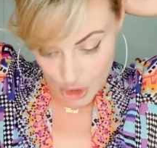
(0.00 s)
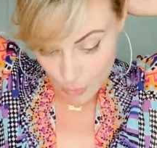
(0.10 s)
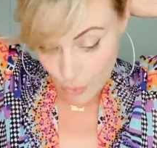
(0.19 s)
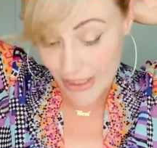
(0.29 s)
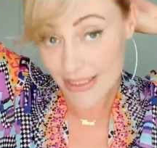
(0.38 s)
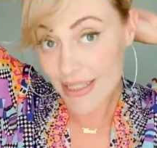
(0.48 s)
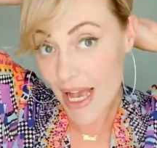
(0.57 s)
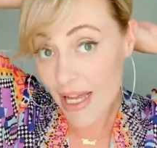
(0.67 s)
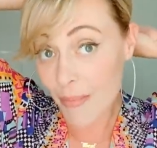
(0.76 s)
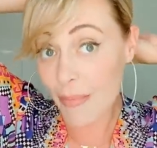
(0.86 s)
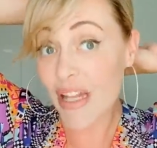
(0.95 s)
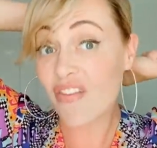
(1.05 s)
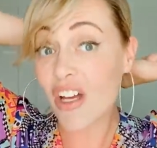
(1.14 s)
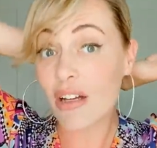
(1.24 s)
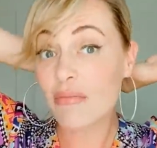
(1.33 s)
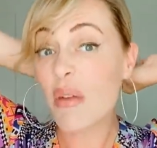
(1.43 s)
Reese has had a bit of
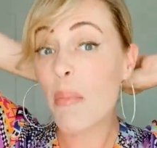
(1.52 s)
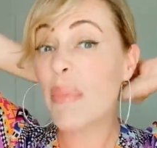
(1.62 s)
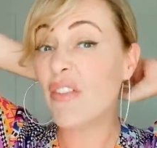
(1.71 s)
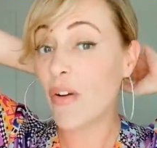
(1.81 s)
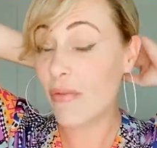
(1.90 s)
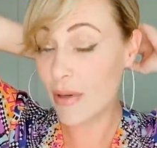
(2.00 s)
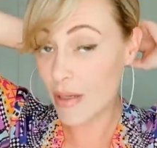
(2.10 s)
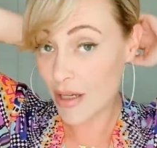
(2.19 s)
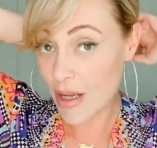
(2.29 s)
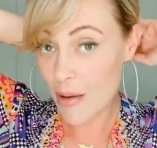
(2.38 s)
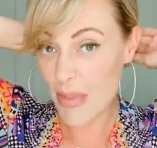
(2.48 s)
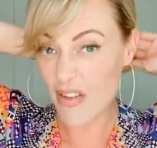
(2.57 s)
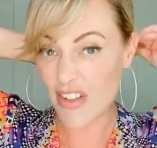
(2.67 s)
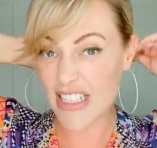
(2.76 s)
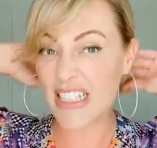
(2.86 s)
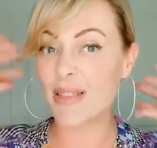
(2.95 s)
a, bit of a, bit of
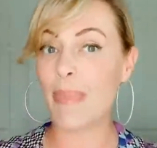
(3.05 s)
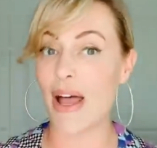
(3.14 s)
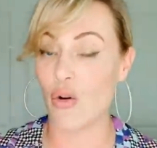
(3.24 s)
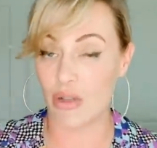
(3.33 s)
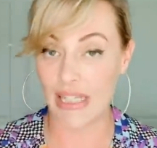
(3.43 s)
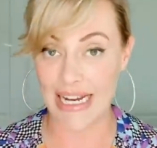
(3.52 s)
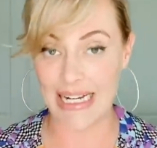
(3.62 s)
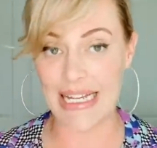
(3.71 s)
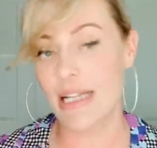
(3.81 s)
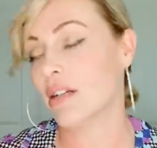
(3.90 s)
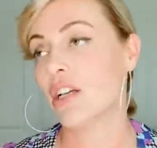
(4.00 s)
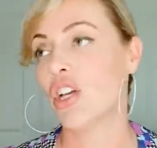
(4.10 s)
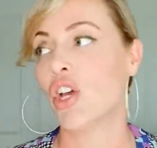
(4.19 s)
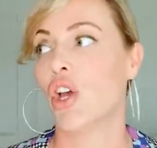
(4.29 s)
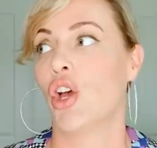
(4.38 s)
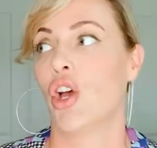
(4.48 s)
a spell lately.
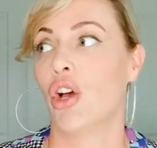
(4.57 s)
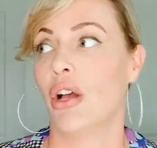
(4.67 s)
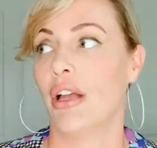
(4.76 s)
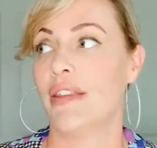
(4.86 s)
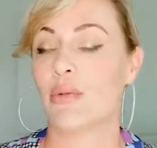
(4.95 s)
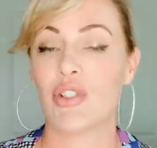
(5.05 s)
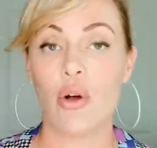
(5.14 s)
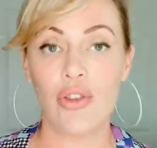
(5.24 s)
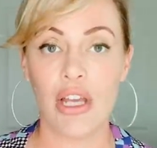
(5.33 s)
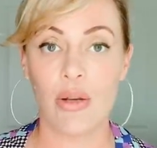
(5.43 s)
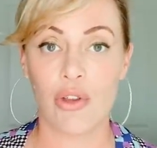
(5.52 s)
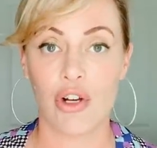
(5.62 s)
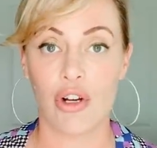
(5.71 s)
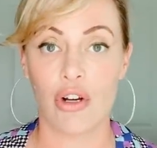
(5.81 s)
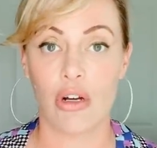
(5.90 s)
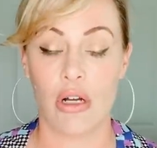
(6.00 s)
There was the whole thing with
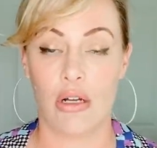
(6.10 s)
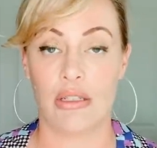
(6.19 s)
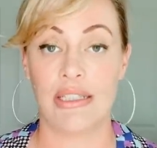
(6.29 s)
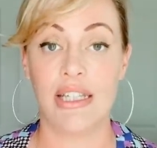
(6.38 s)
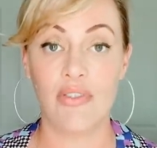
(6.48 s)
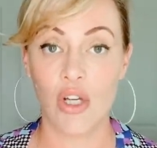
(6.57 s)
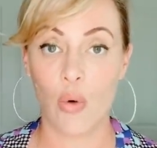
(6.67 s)
her giving